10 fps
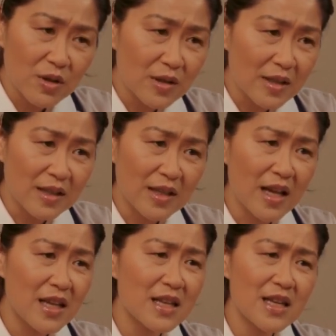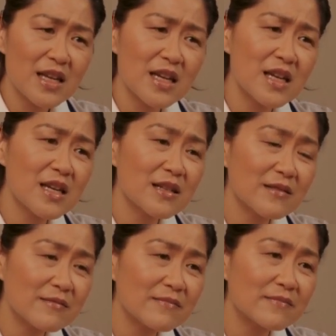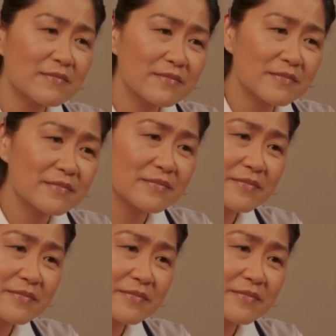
It's the same thing that happens when you toast